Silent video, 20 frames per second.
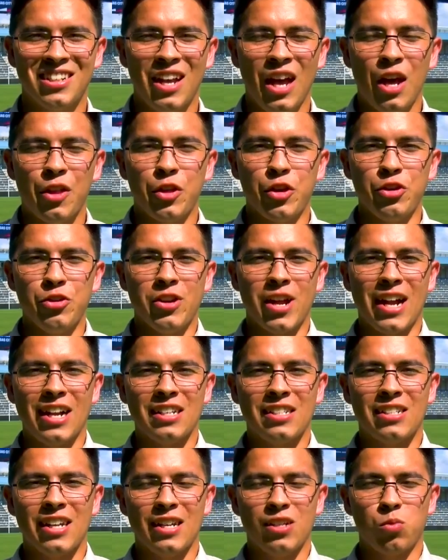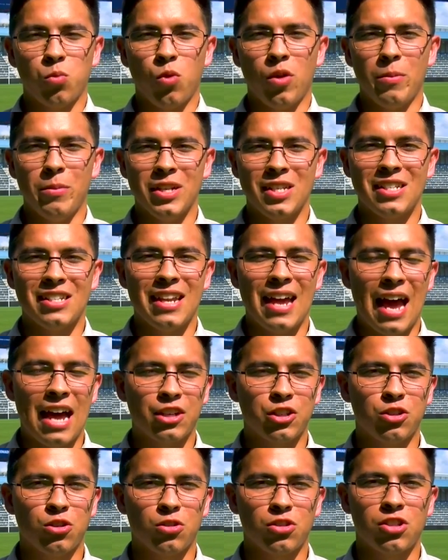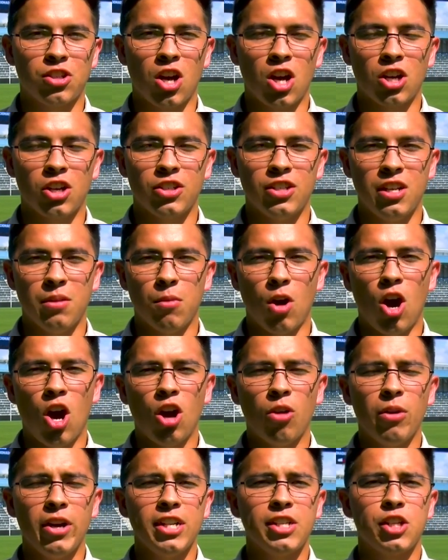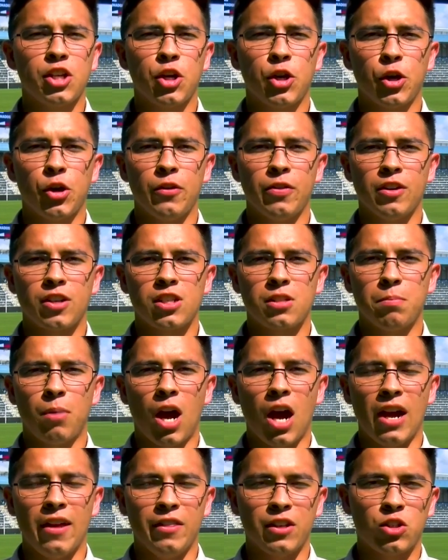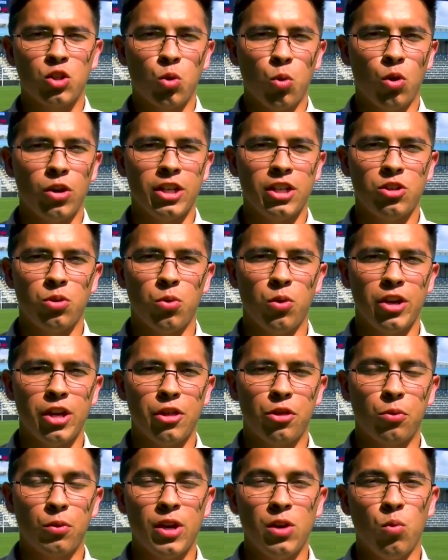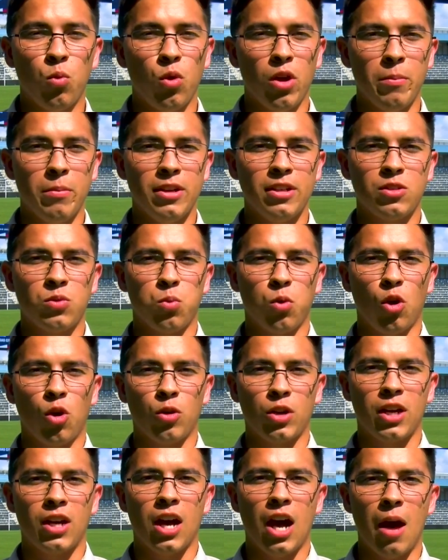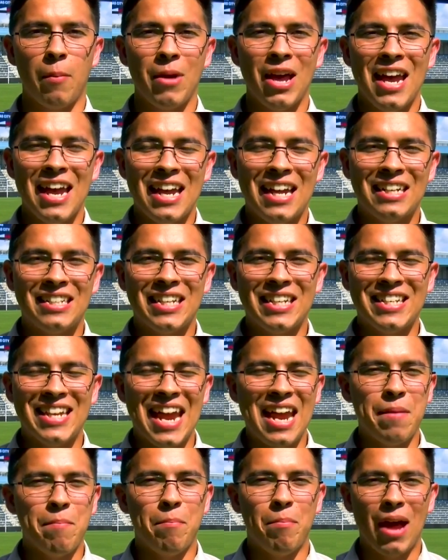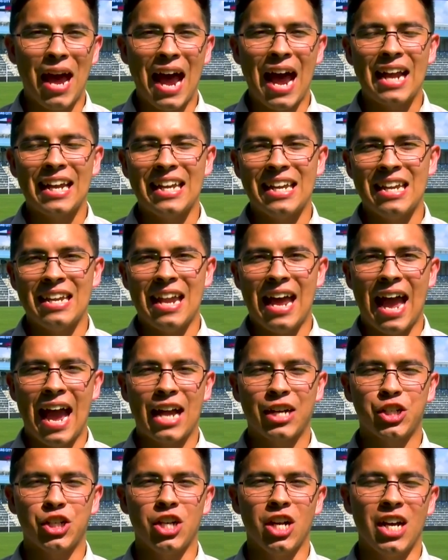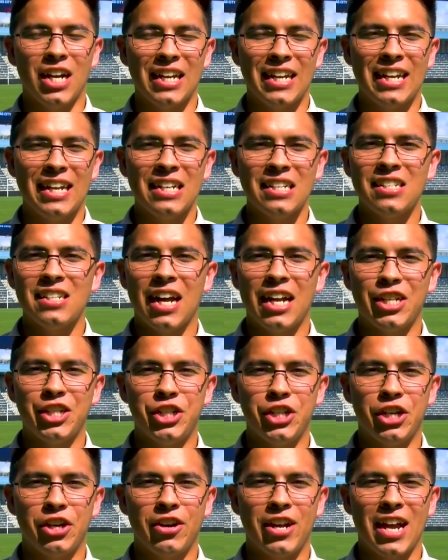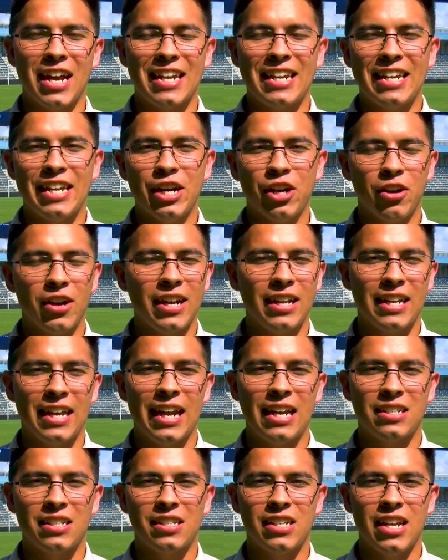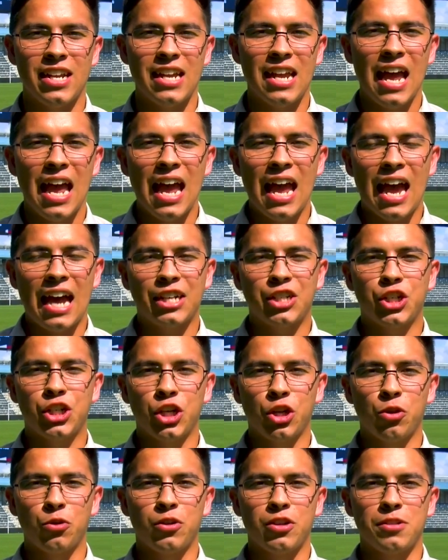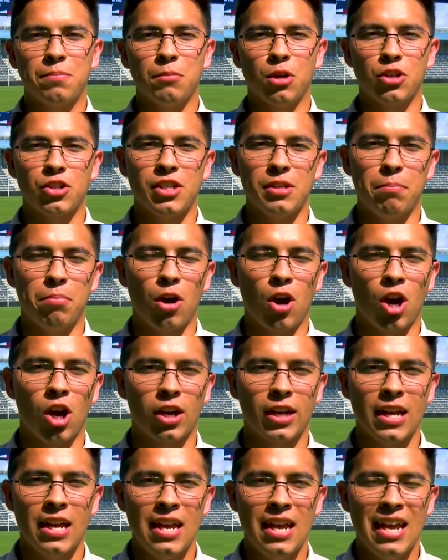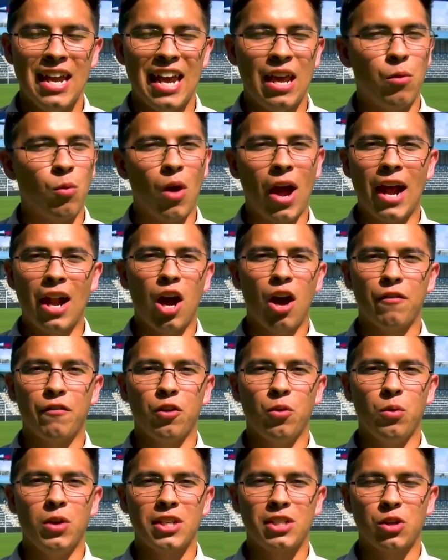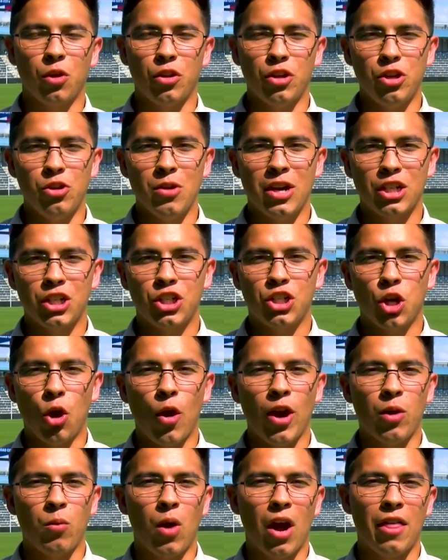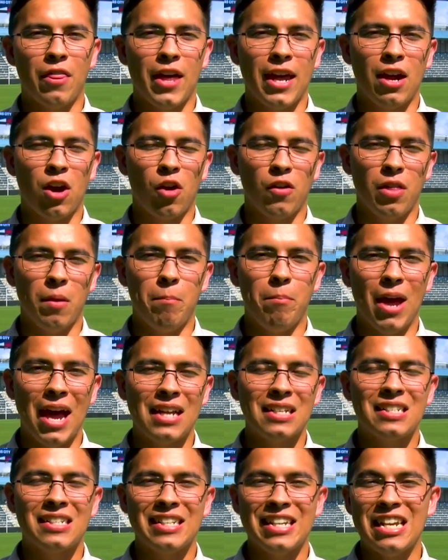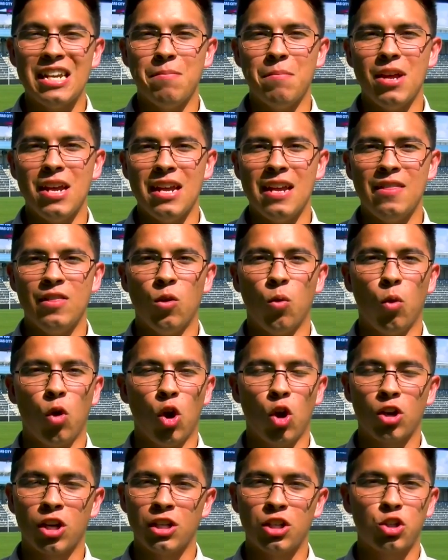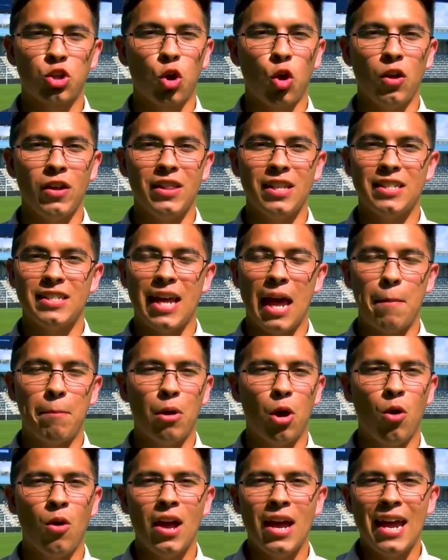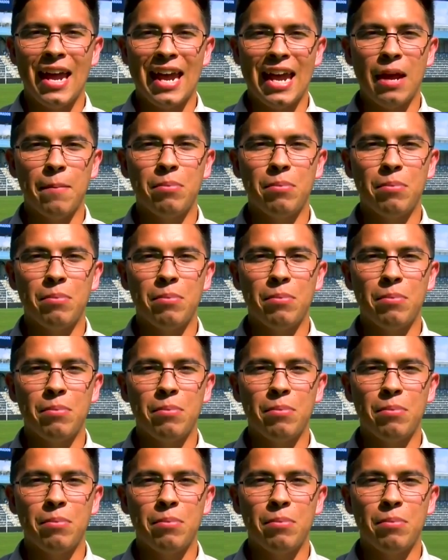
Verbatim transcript: the United States women's national soccer team already securing their spot in the 2023 Women's World Cup. And today, back in action against Nigeria here in Kansas City at Children's Mercy Park. And right off the whistle, the U.S. showing why they are the best team in the world, controlling the tempo and